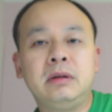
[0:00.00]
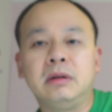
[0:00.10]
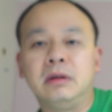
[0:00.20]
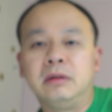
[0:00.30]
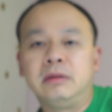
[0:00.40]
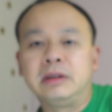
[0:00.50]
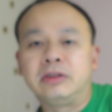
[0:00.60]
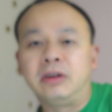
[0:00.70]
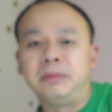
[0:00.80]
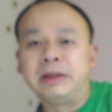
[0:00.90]
Oh, it's
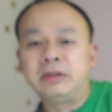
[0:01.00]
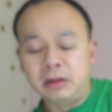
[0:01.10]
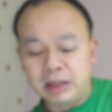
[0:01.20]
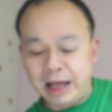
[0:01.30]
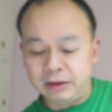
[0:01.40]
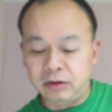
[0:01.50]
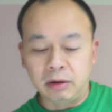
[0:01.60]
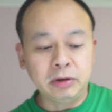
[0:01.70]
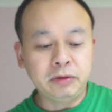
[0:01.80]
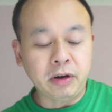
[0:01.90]
gone, but it's got that. So
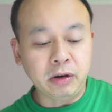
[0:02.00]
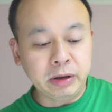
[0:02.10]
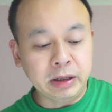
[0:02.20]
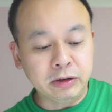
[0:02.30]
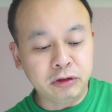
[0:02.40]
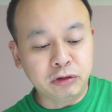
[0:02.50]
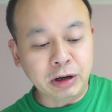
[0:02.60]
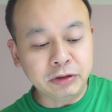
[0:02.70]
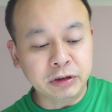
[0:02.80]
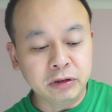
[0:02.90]
I'm just following the
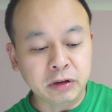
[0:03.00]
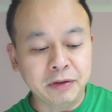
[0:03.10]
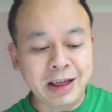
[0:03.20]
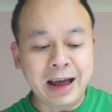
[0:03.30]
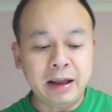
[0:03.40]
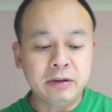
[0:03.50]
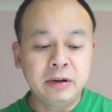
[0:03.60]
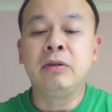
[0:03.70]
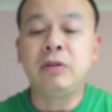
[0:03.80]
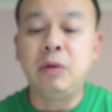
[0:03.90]
instructions of that.
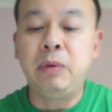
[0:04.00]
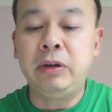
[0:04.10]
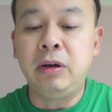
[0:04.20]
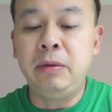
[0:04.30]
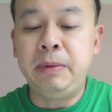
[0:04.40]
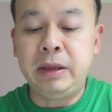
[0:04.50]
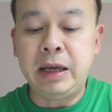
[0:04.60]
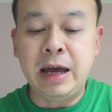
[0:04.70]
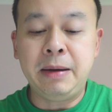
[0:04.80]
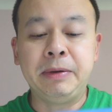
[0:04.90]
So when you open the
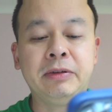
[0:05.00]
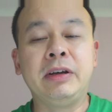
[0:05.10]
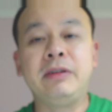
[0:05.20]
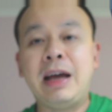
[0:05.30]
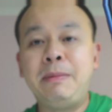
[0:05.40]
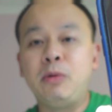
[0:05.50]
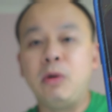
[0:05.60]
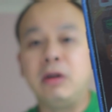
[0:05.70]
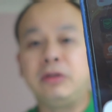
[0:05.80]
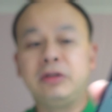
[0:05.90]
app, it says Apple
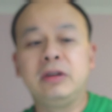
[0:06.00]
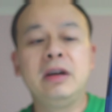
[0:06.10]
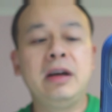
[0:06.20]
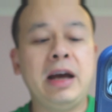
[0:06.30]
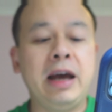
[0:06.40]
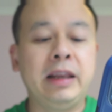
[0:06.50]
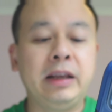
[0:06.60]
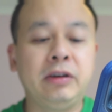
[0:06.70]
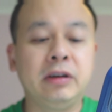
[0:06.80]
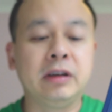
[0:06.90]
Watch, and then
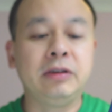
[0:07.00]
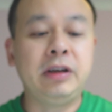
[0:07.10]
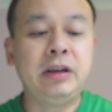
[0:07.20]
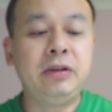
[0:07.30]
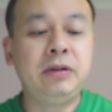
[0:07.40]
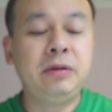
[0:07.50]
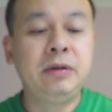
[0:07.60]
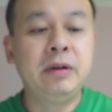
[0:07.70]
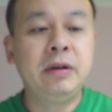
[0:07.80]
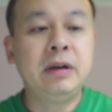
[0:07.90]
you're going to continue,
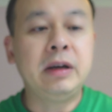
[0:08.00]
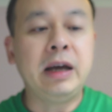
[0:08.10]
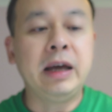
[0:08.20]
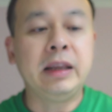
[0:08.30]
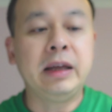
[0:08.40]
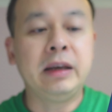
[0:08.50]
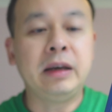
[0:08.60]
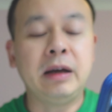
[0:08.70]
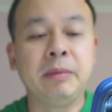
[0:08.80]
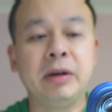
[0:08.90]
and then
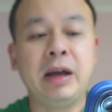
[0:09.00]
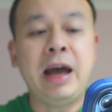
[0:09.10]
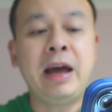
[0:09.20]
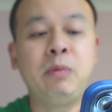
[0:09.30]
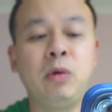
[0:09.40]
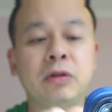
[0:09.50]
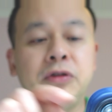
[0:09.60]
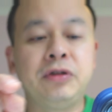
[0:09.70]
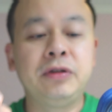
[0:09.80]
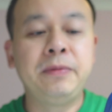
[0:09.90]
I'm going to add
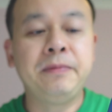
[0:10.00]
watch.